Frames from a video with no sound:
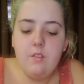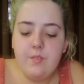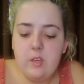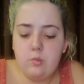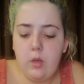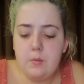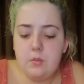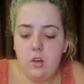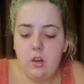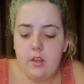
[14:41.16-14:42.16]
You swipes
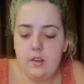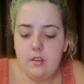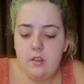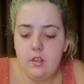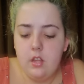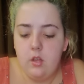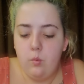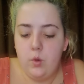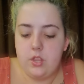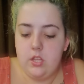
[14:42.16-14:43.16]
on
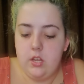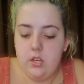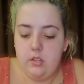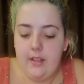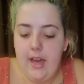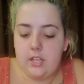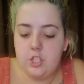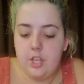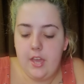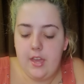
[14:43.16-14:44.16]
with the
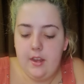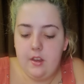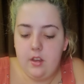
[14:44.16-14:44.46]
lax shade